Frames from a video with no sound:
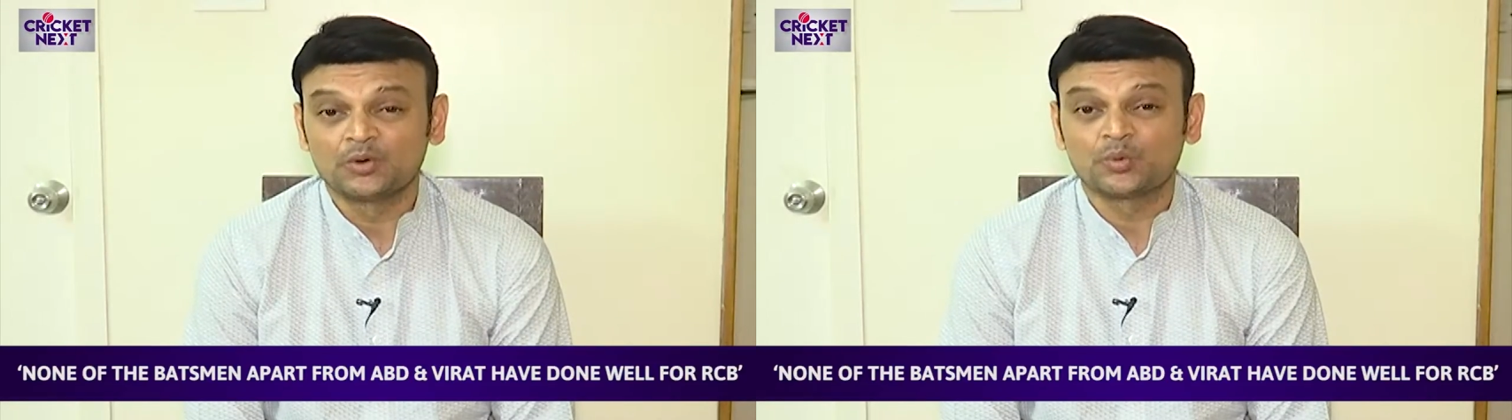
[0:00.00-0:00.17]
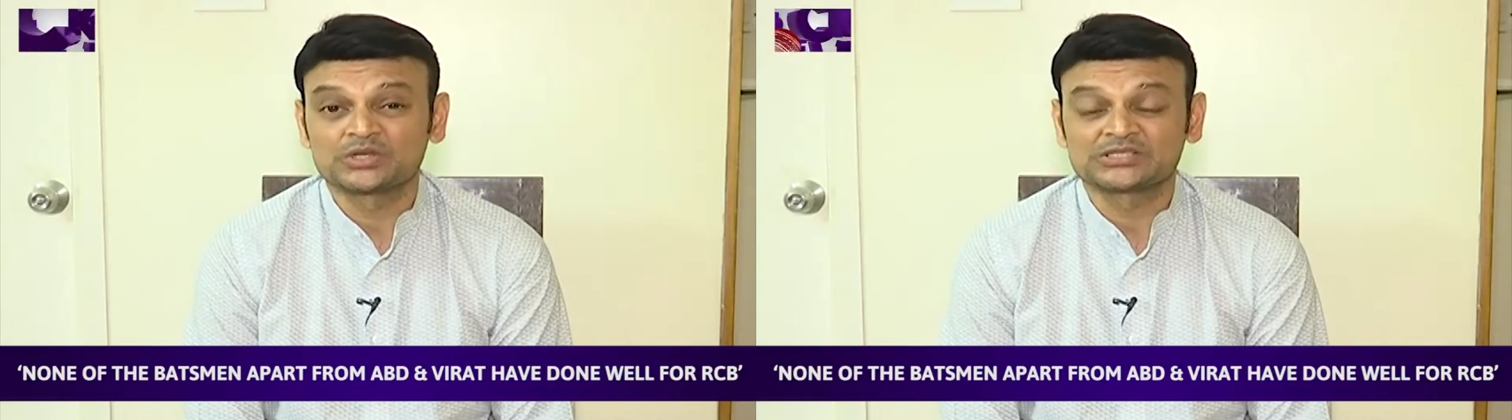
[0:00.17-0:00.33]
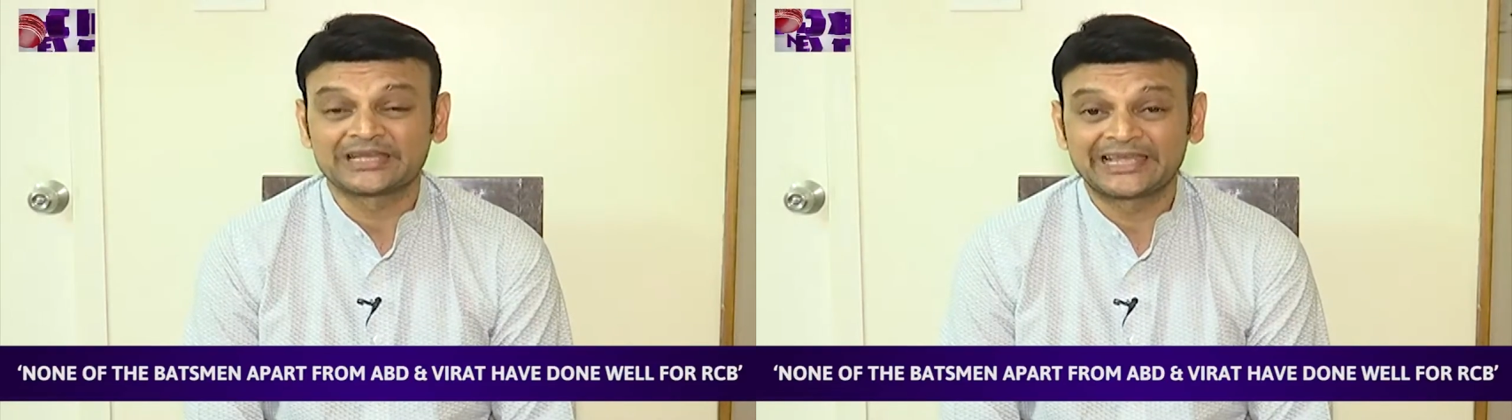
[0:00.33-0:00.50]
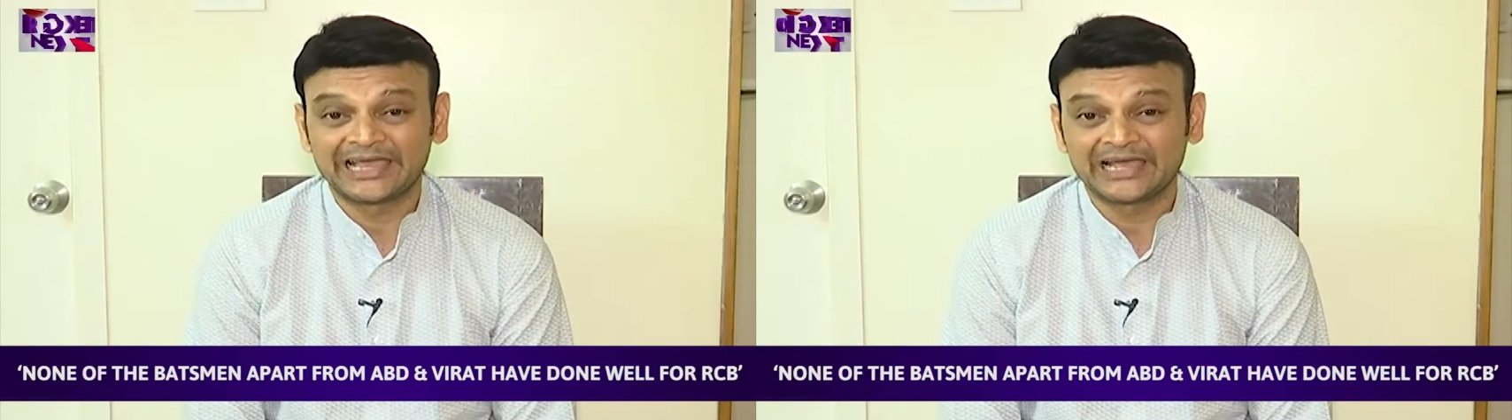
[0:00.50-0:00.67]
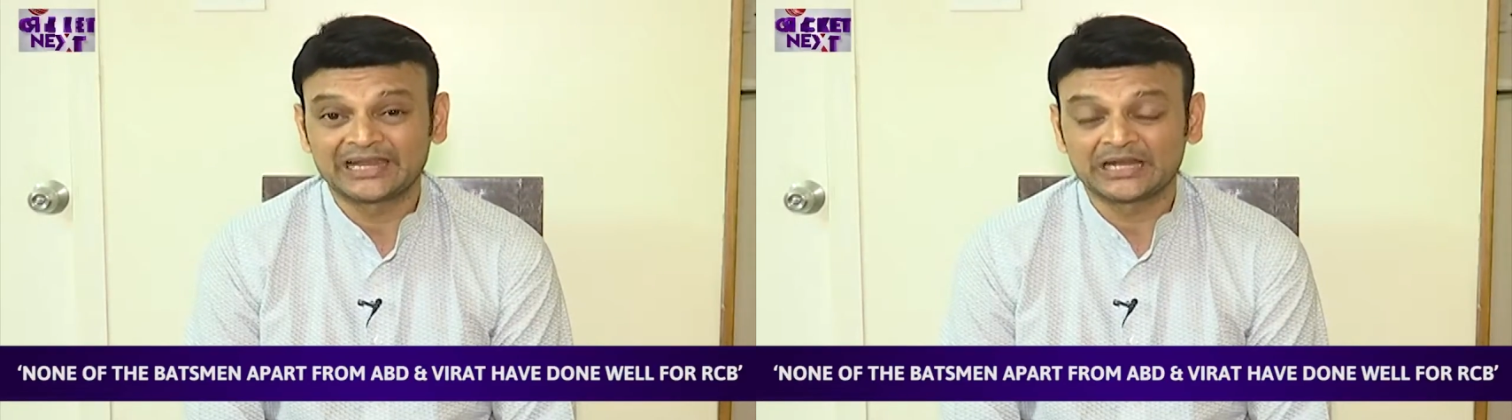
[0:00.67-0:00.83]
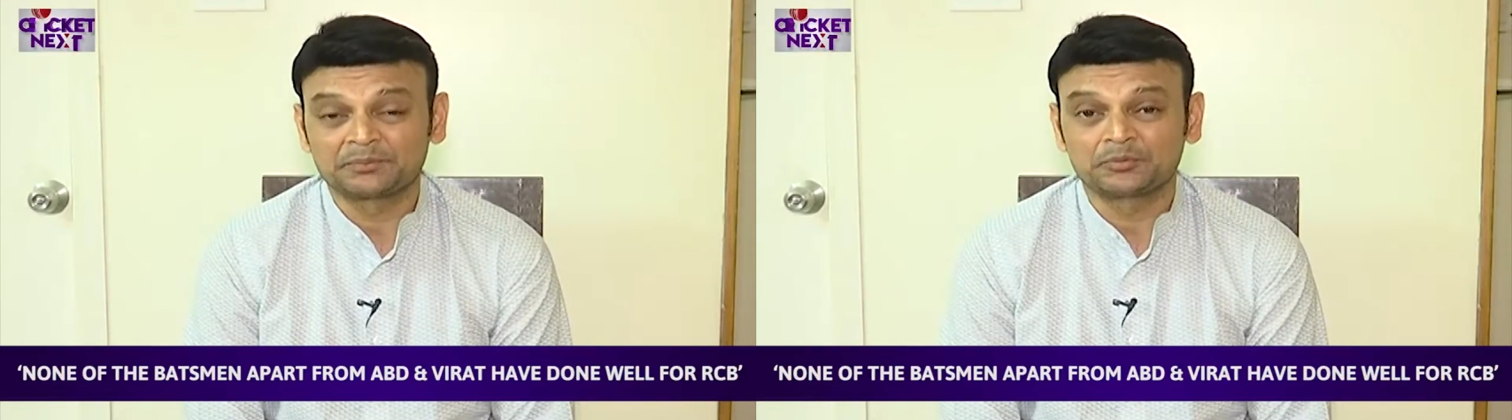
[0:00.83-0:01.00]
was a
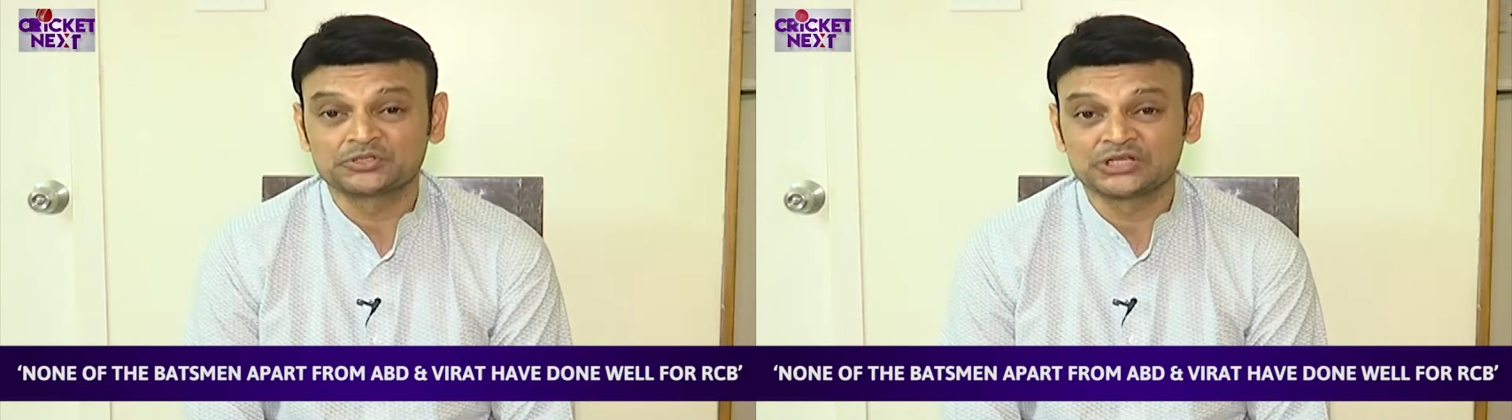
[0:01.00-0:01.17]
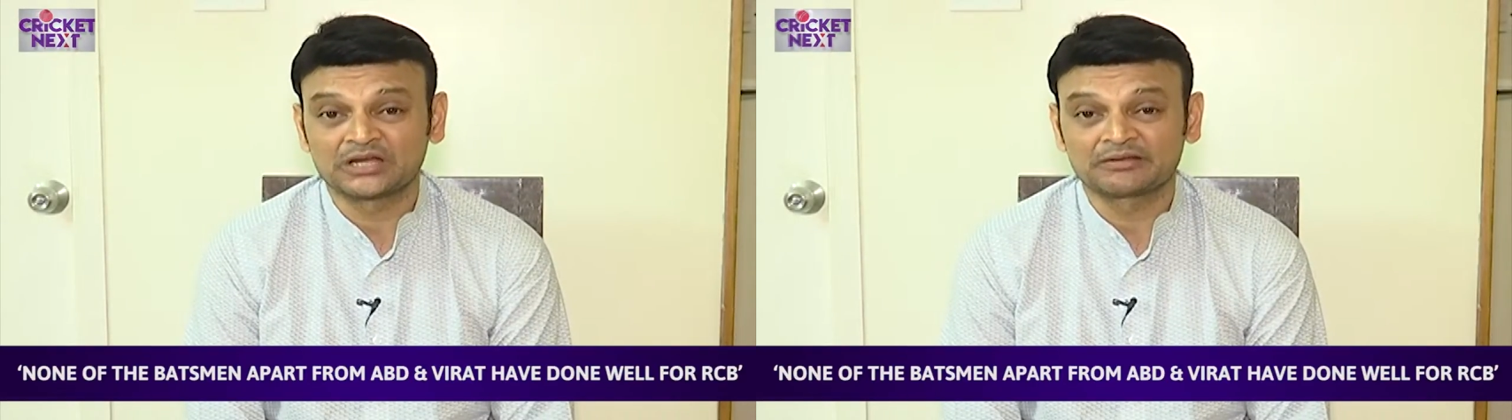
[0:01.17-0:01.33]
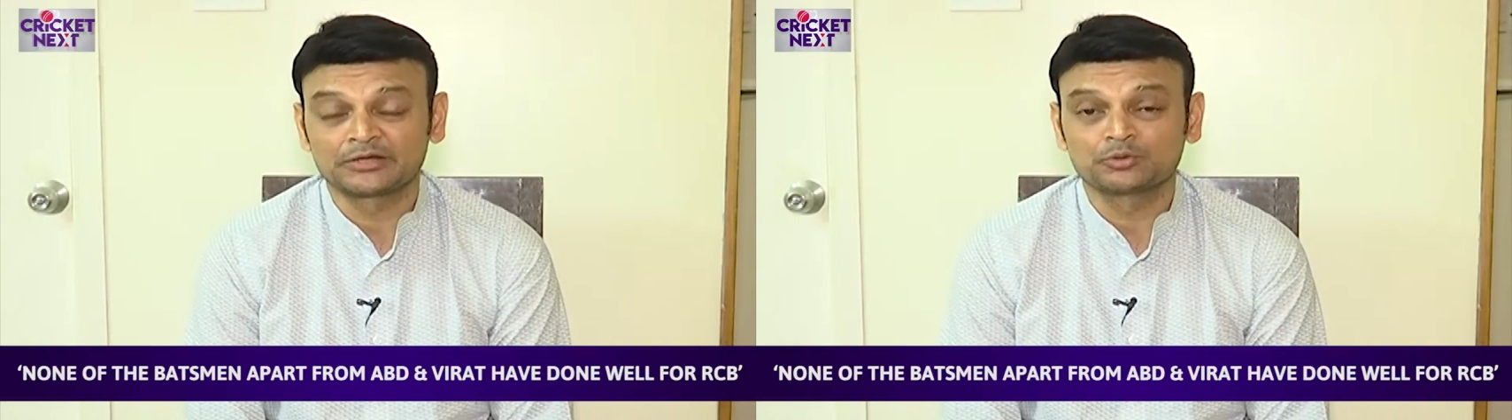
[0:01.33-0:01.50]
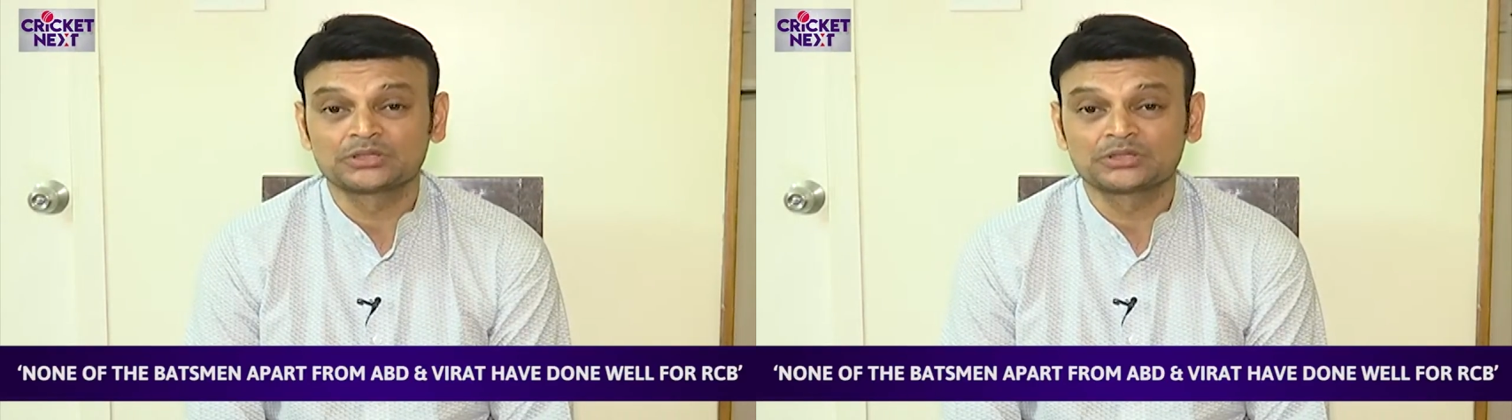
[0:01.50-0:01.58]
Gale and a Pujara in